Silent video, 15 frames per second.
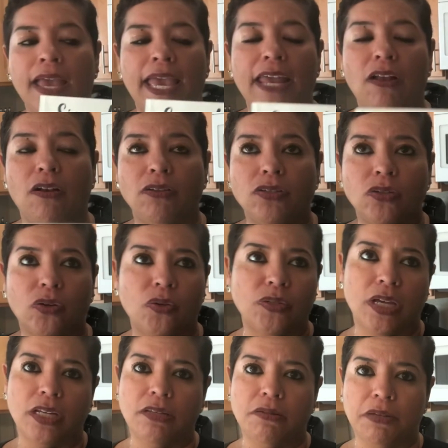It also goes
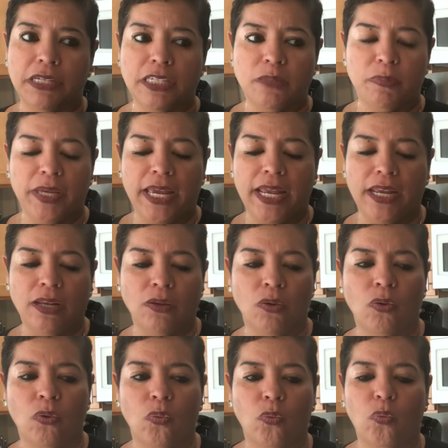on to explain
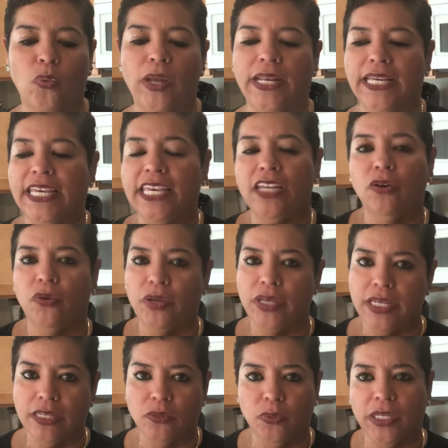what keto
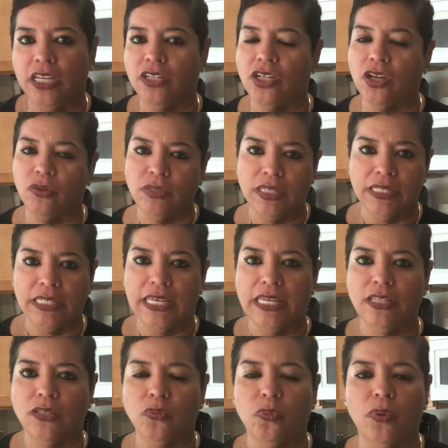is, what ketosis
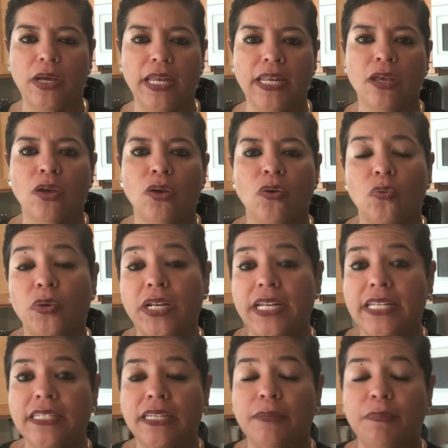is, what it
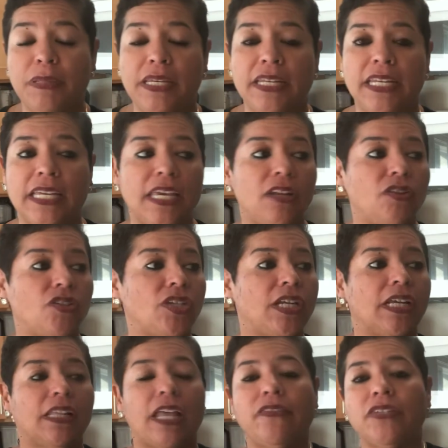is to be in a
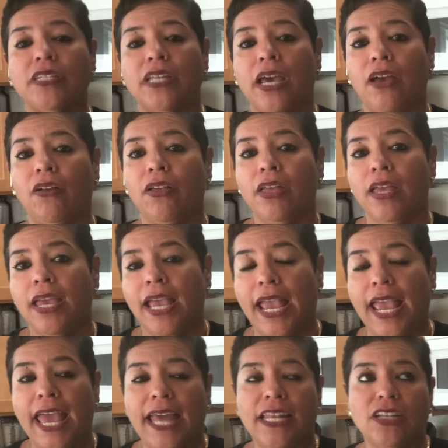ketogenic lifestyle.
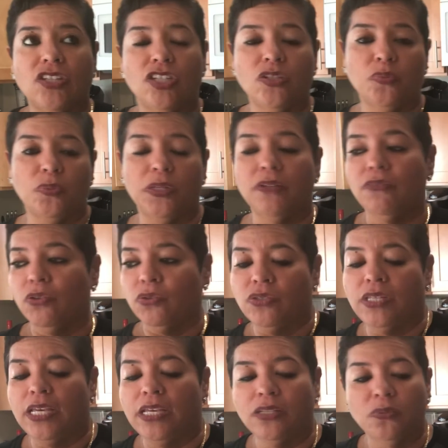And it's just one of those
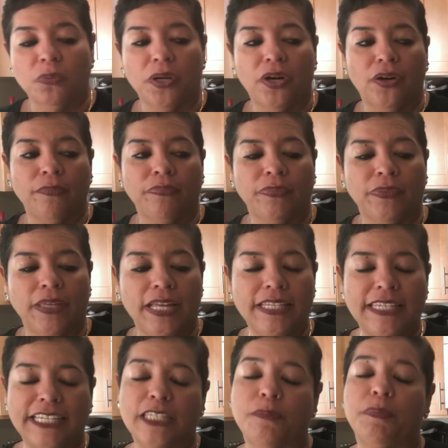things where it
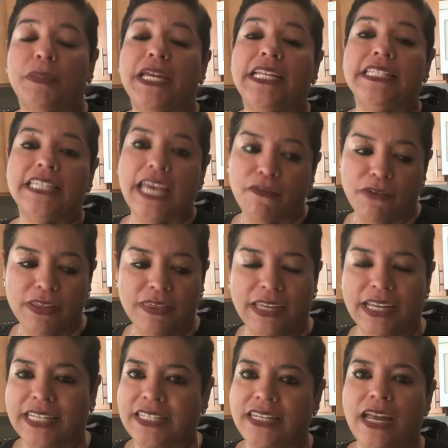explains everything.
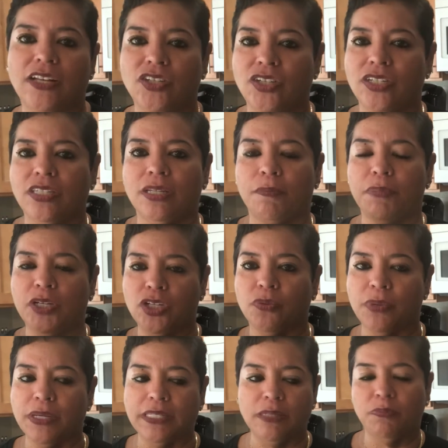It's not just a bunch of
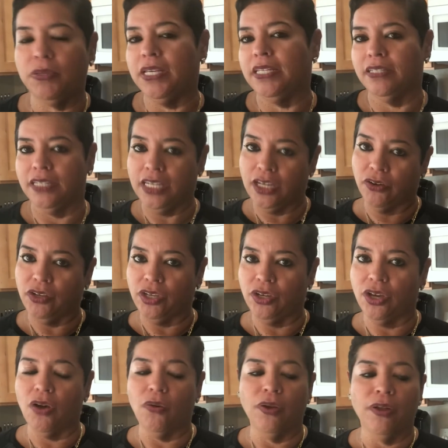recipes and here you
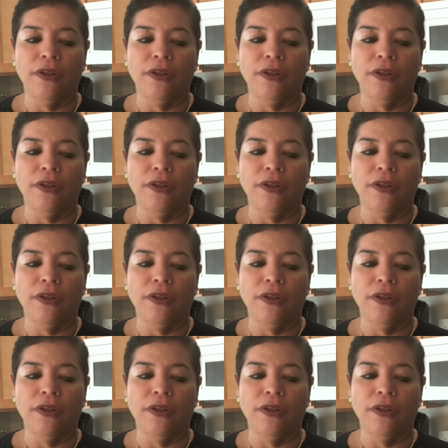go.